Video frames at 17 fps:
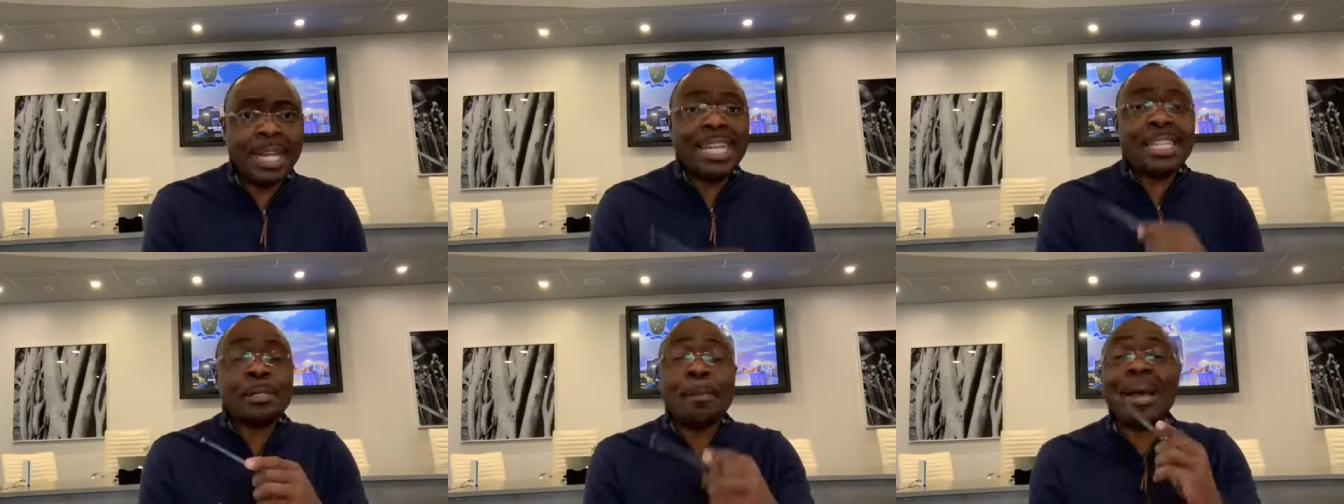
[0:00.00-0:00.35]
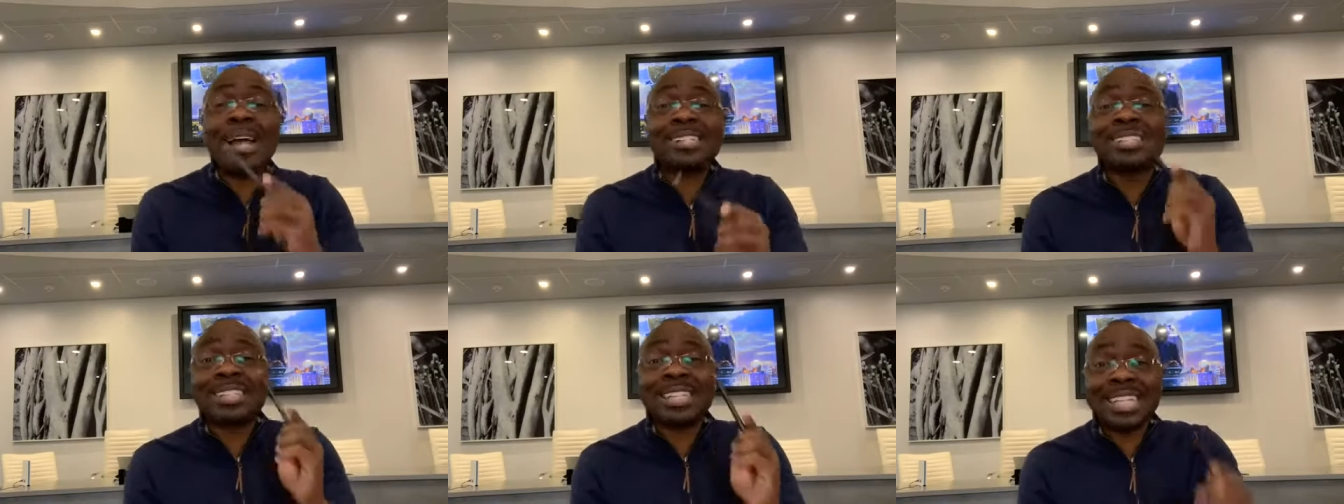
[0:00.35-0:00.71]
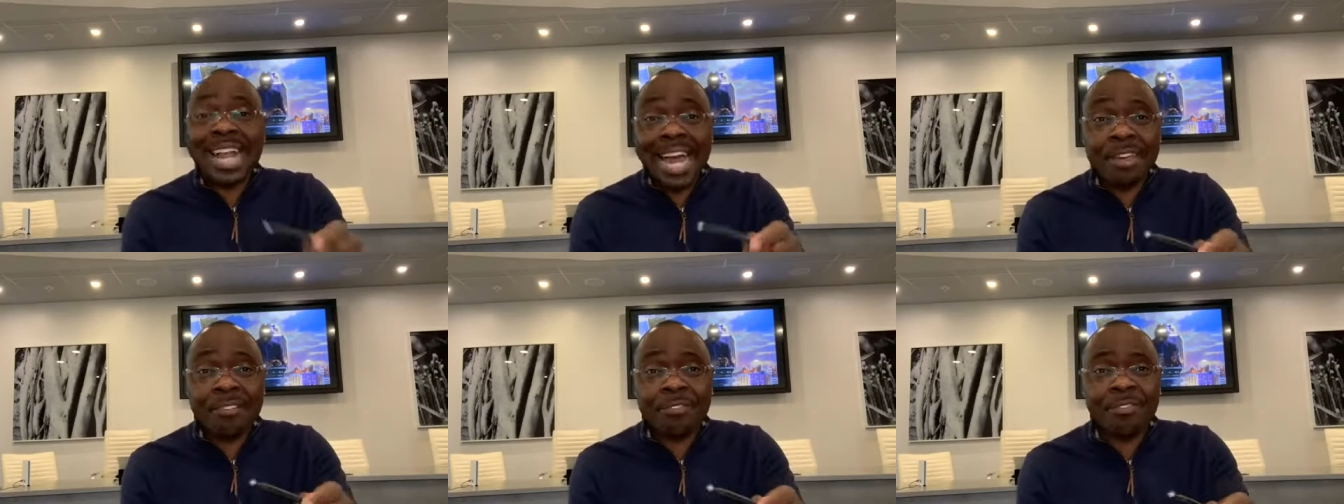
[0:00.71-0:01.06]
This man's
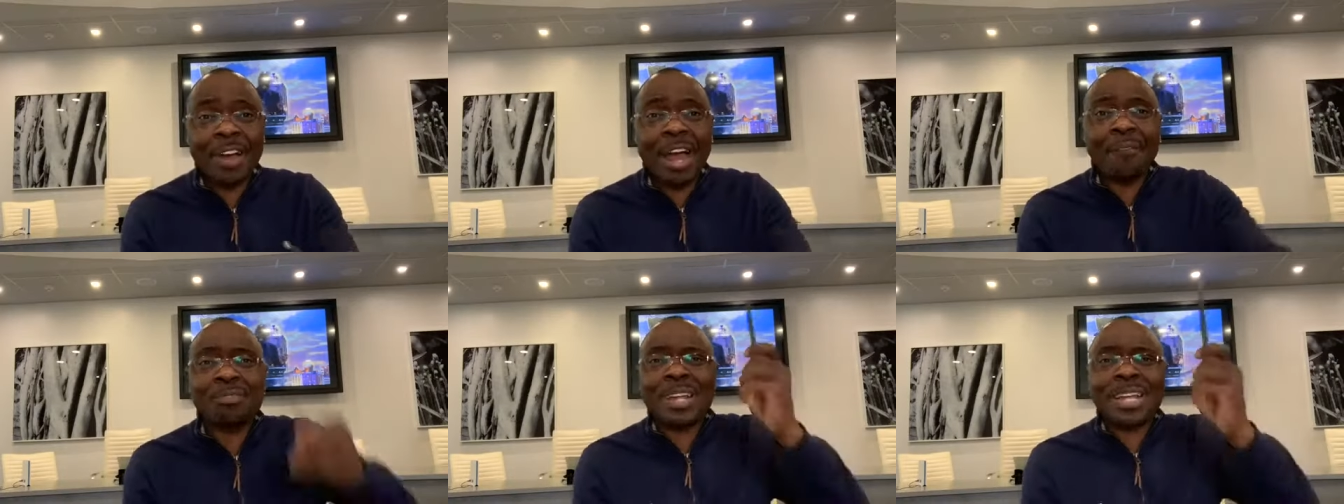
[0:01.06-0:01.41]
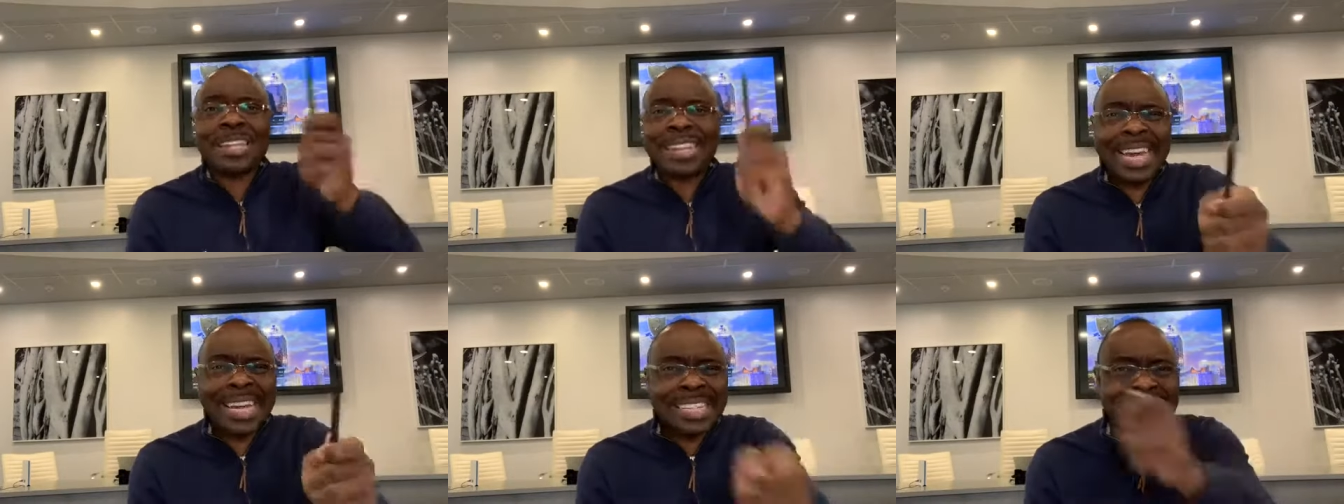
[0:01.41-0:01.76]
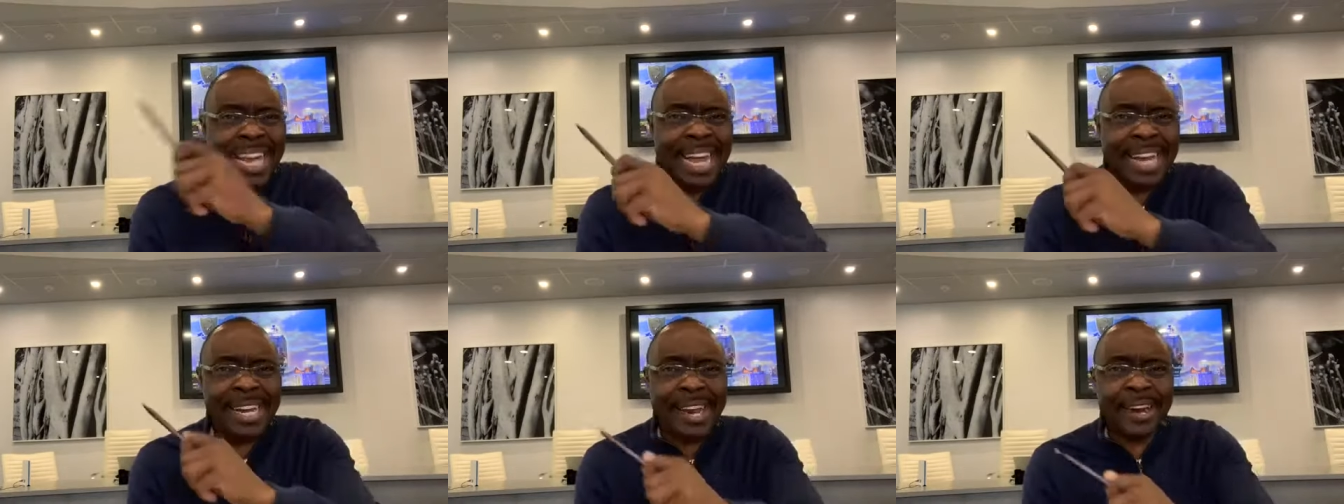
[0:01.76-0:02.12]
life, after
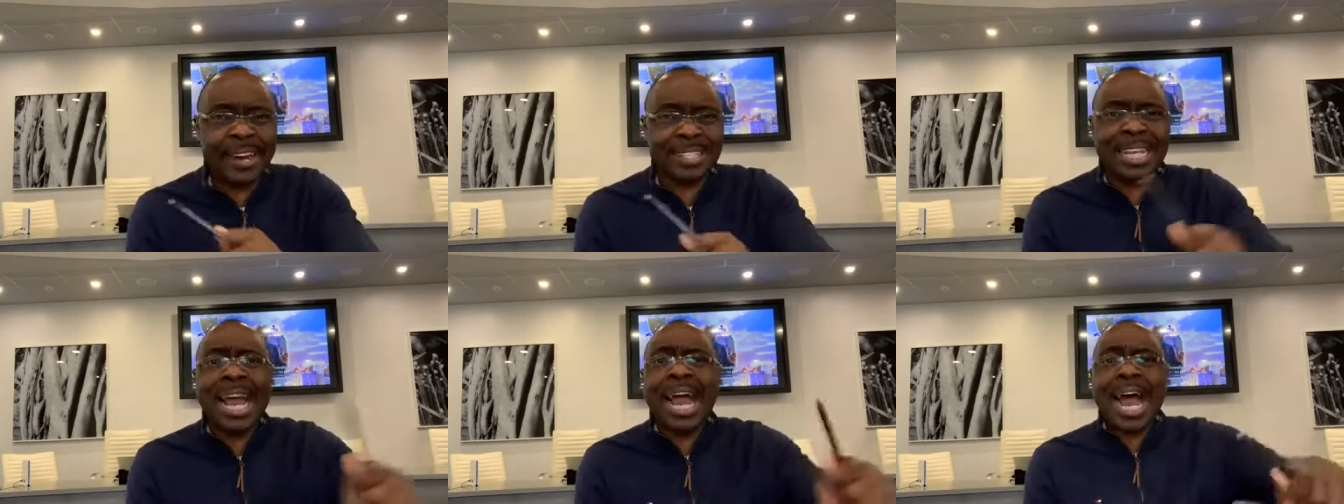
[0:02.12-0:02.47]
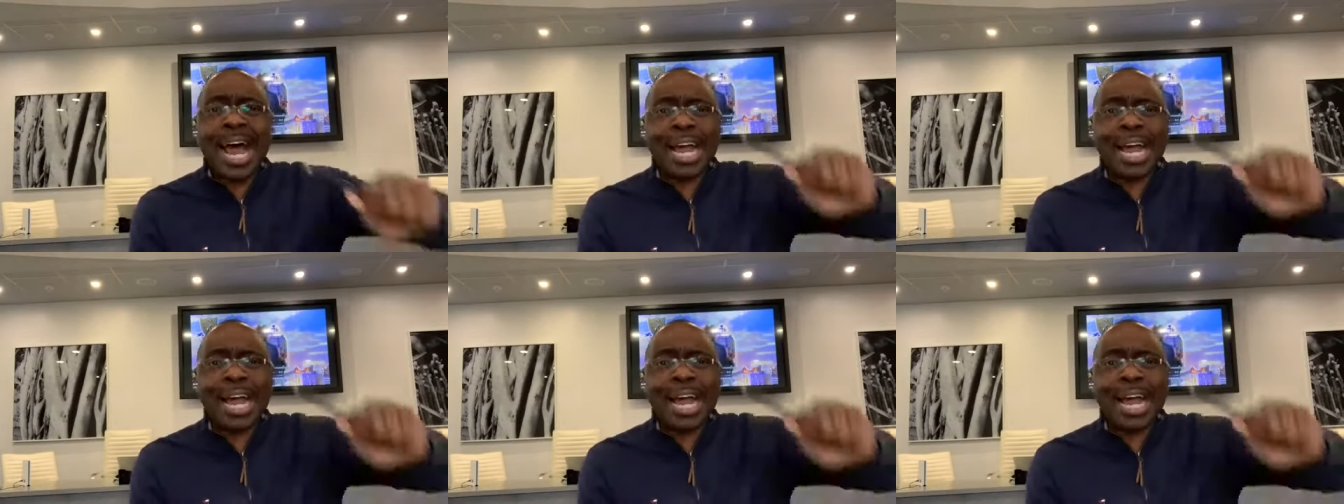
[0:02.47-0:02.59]
38 years,